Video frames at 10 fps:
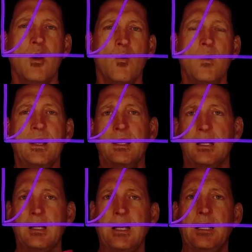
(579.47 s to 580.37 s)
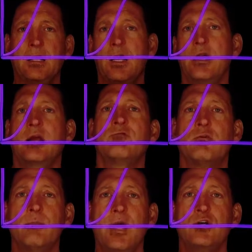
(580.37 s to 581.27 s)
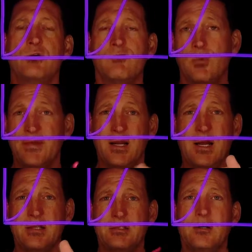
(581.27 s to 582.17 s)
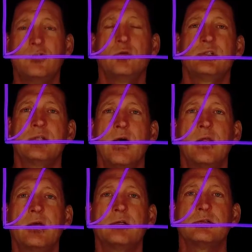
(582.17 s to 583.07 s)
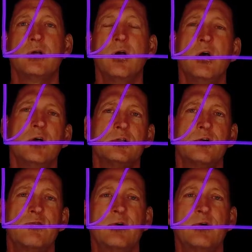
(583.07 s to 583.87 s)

can glean a lot of information from what that SaO2 is telling us. So for